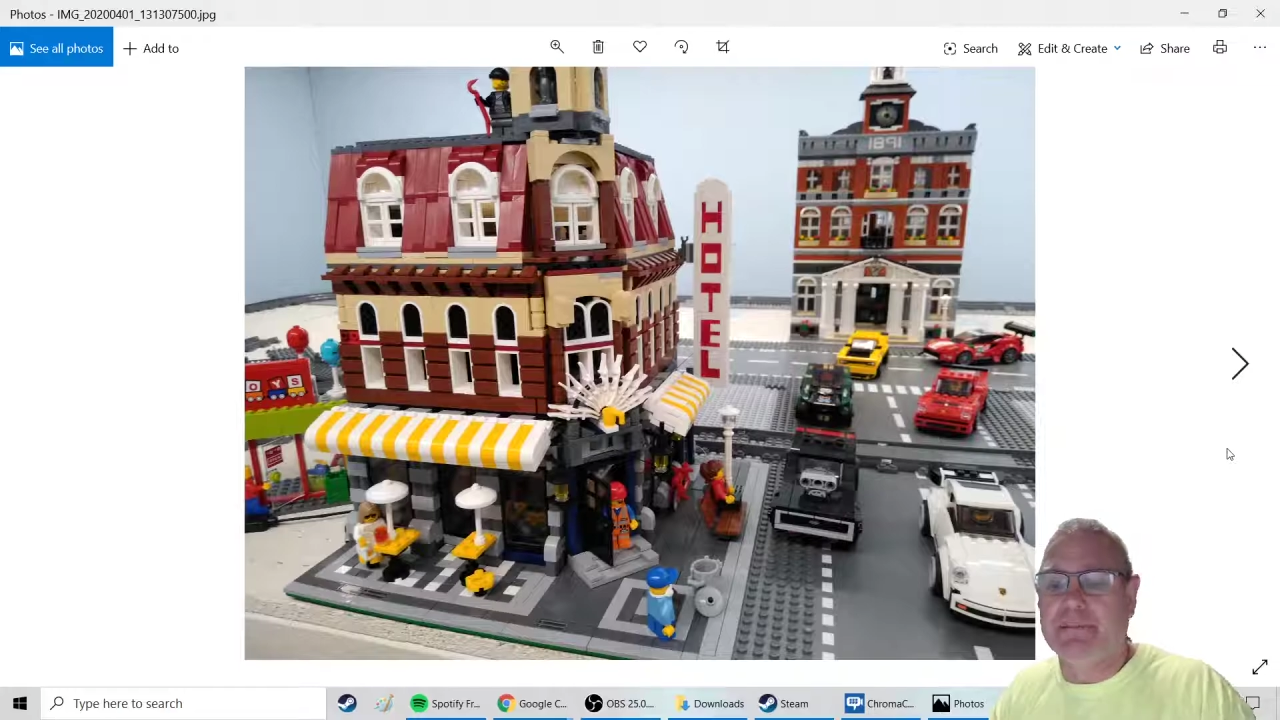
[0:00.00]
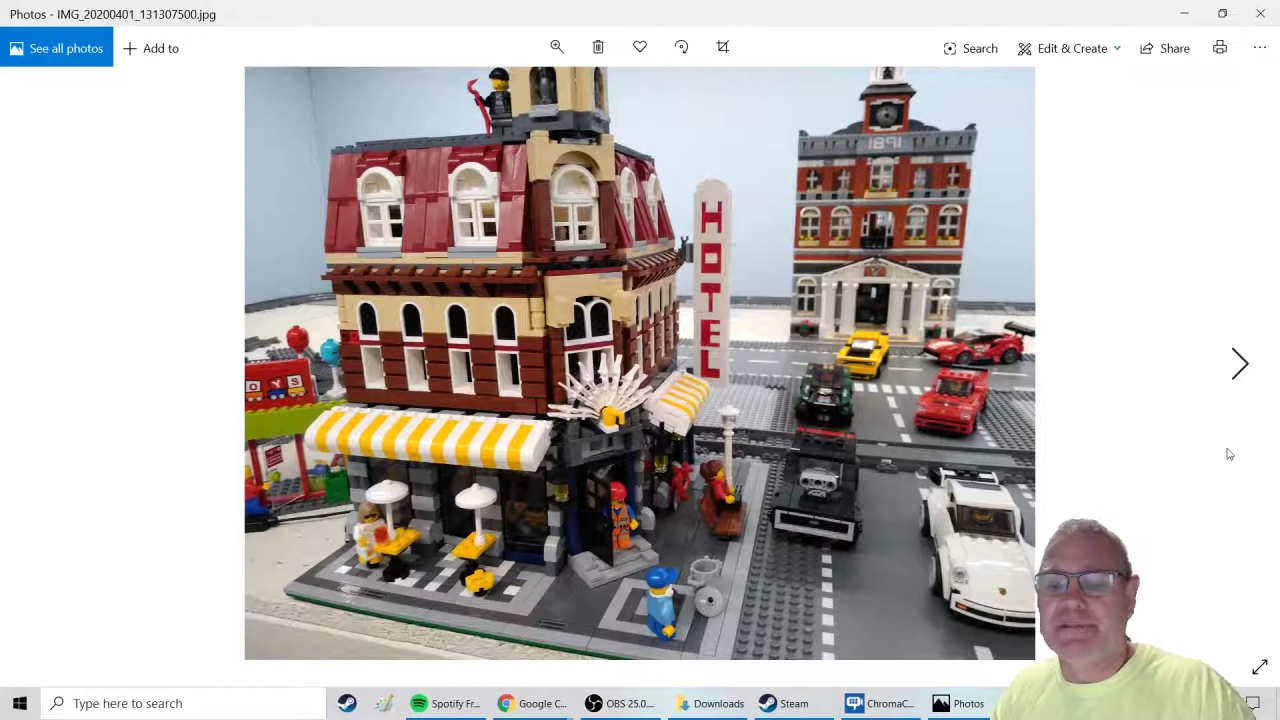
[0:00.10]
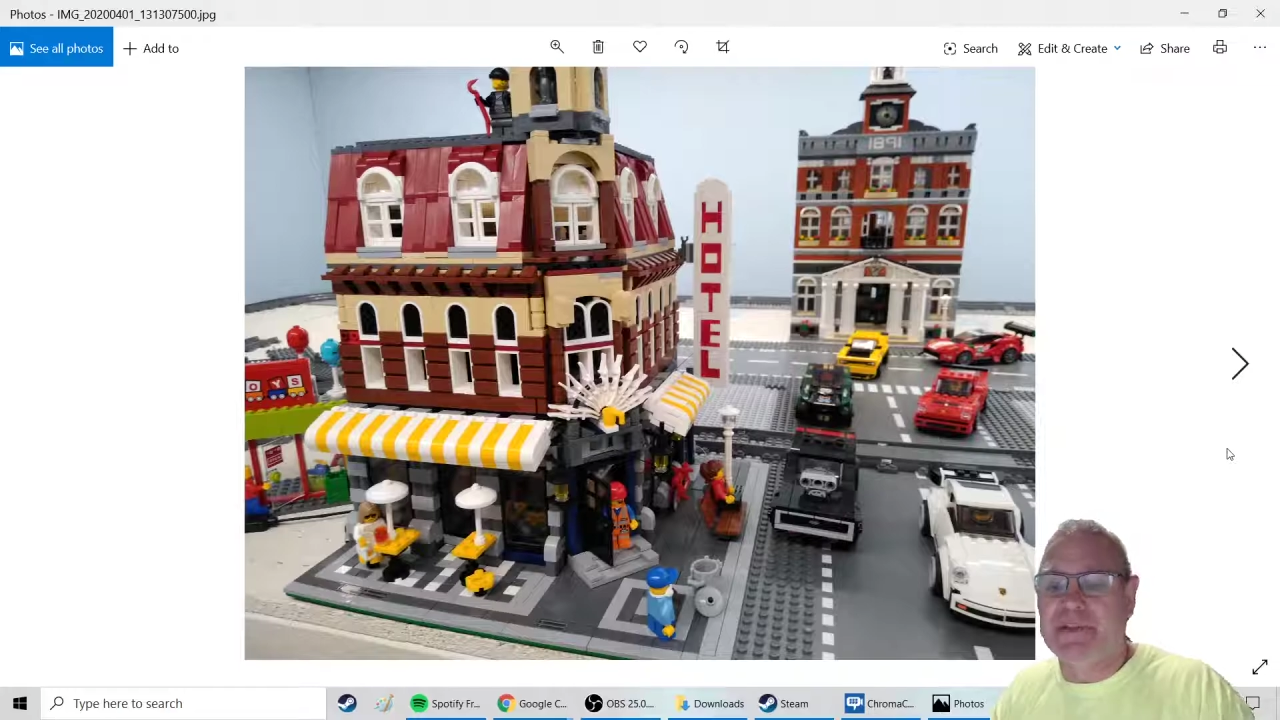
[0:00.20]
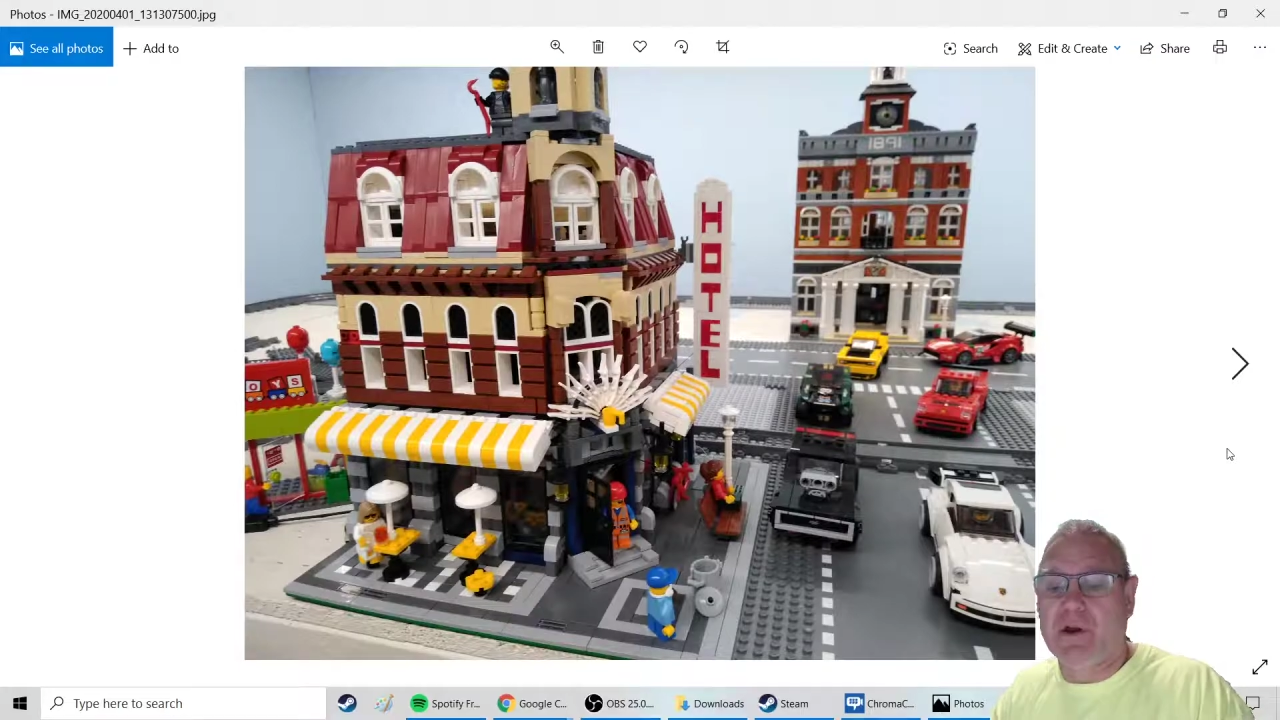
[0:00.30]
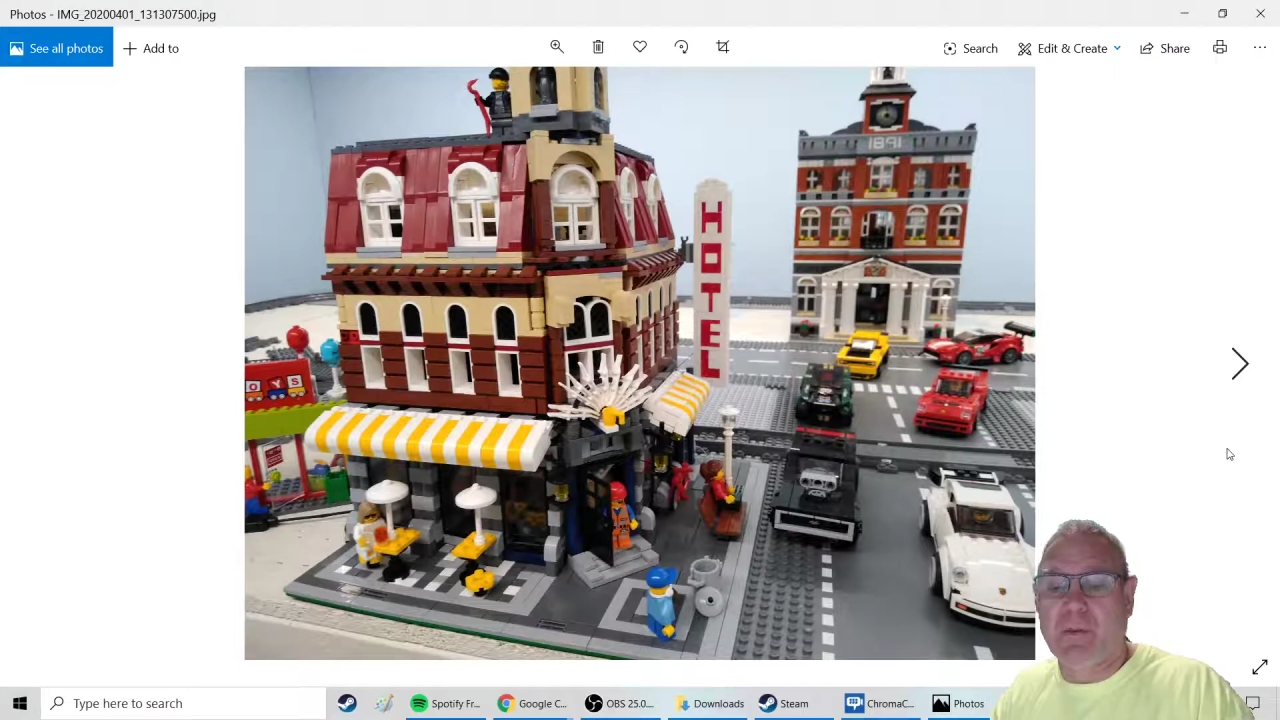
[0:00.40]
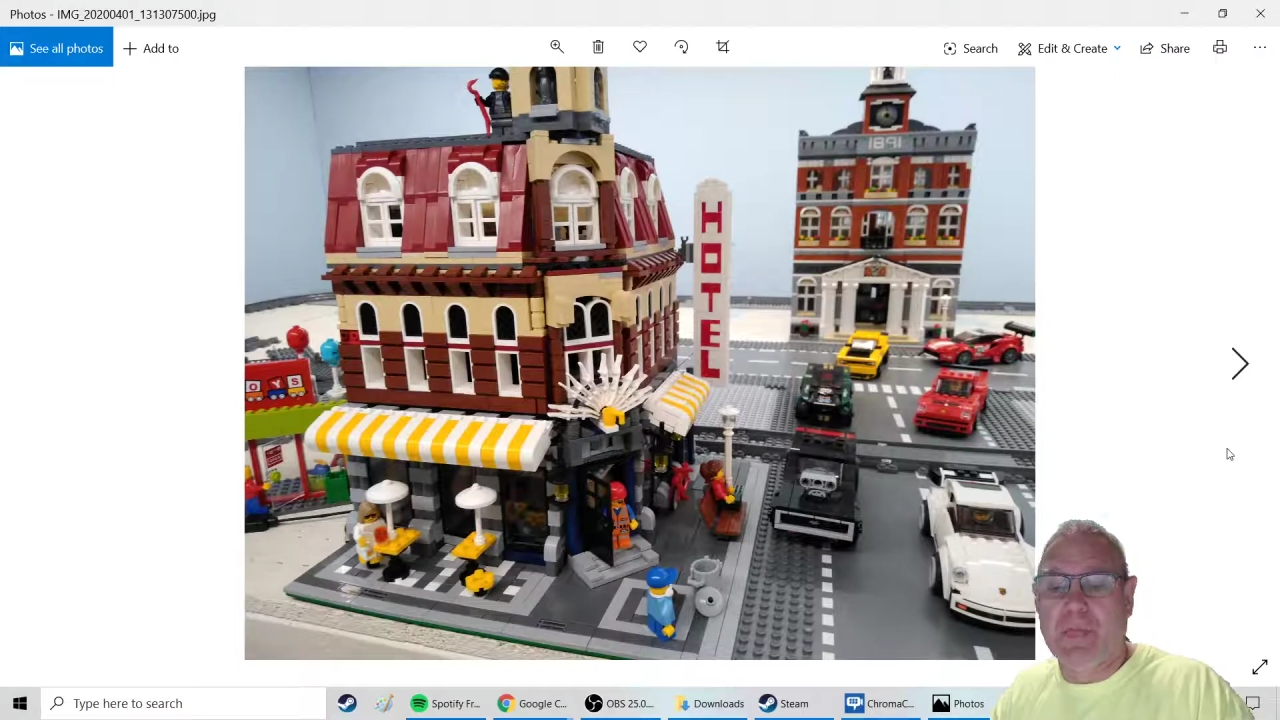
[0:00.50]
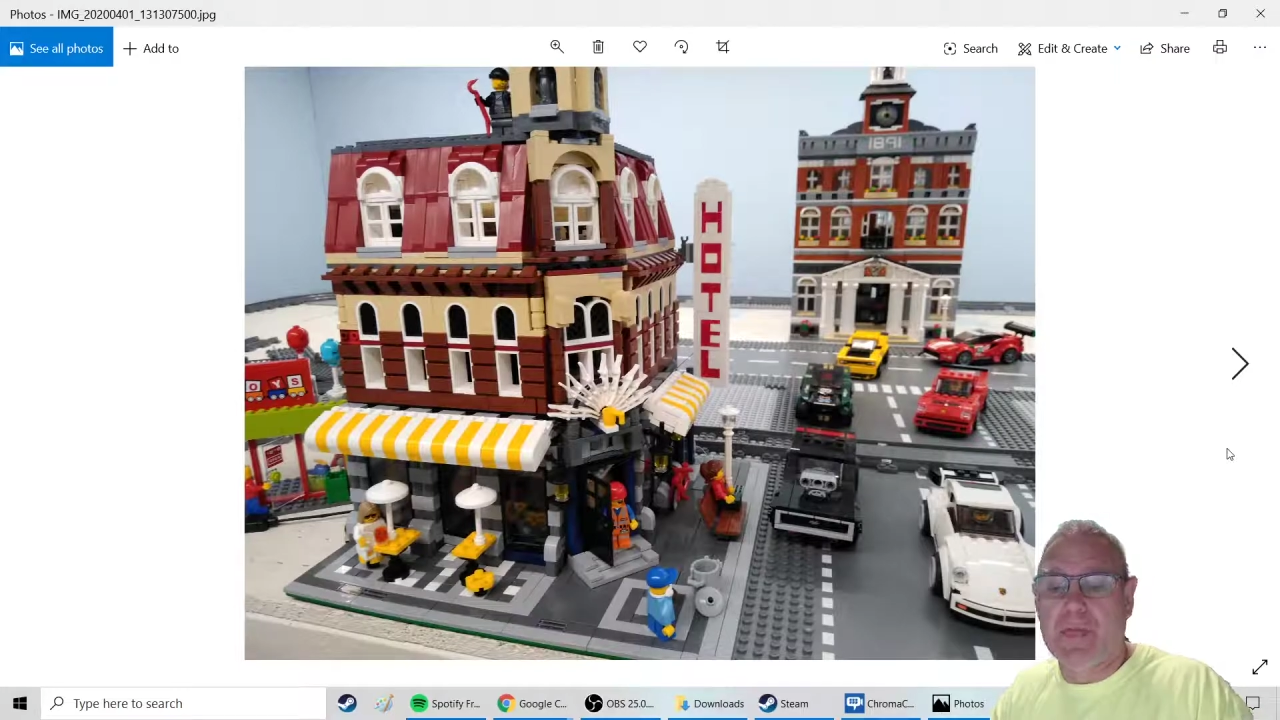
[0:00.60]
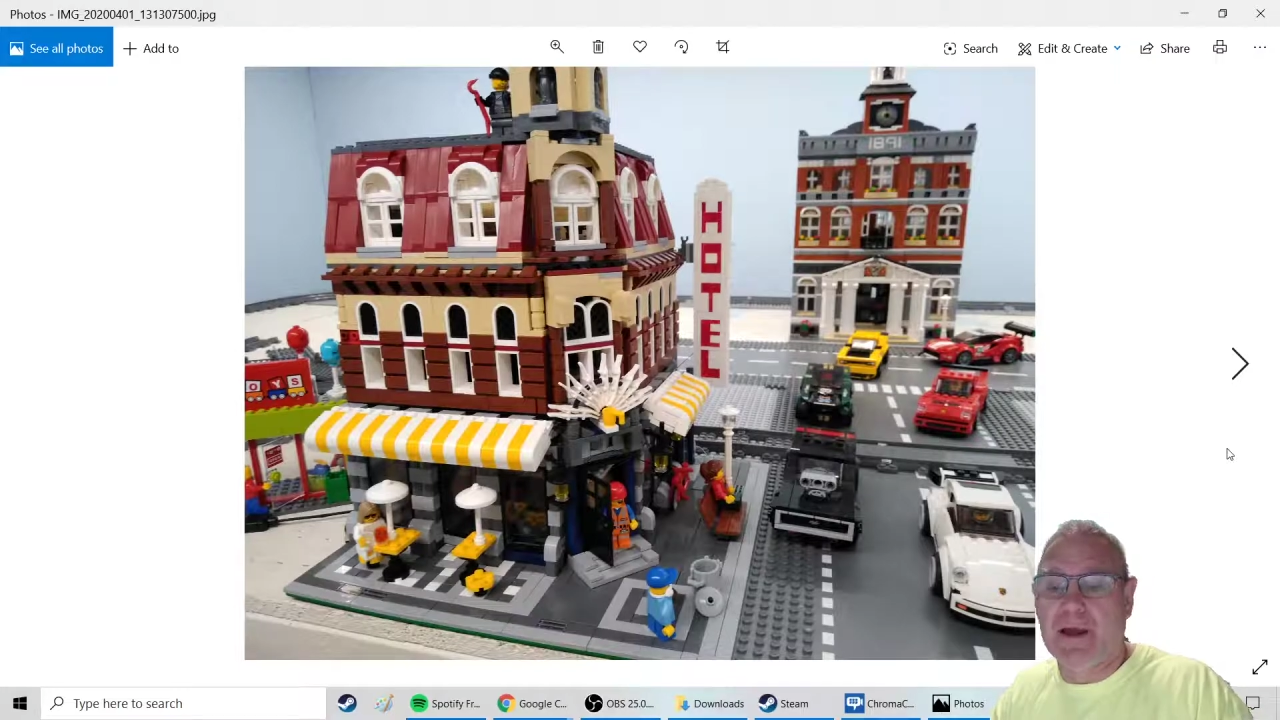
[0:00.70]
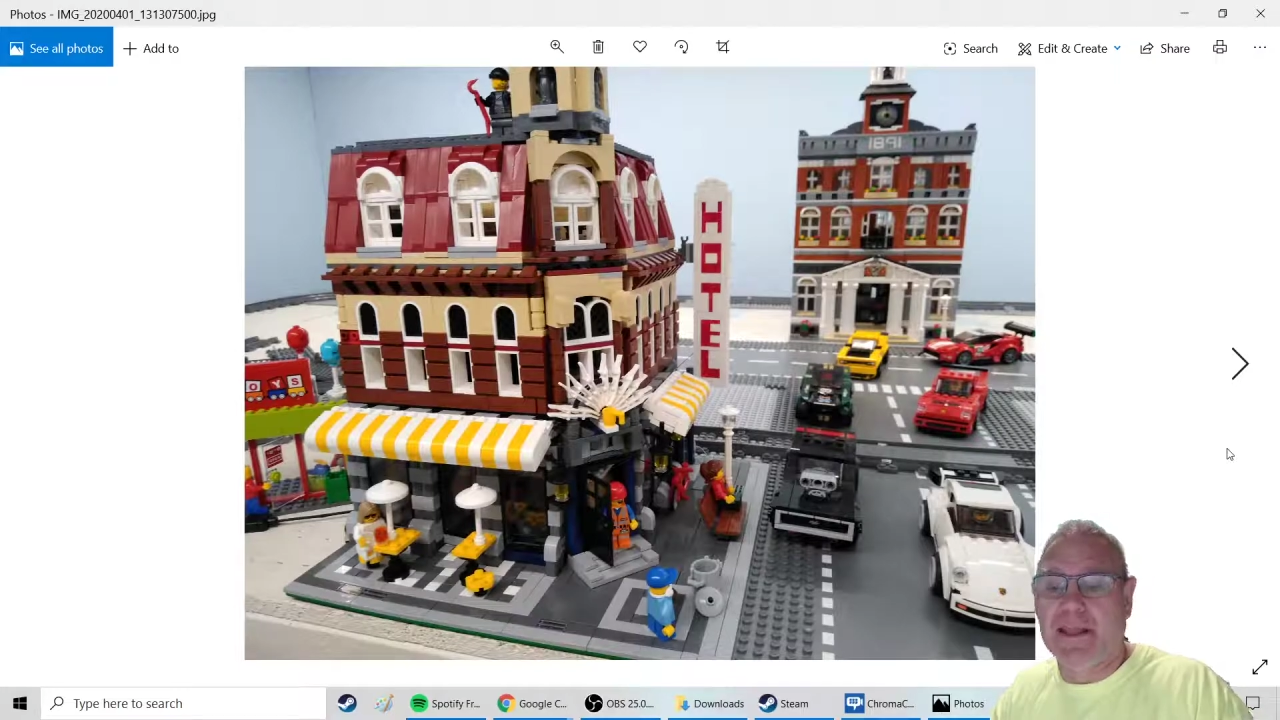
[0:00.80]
So I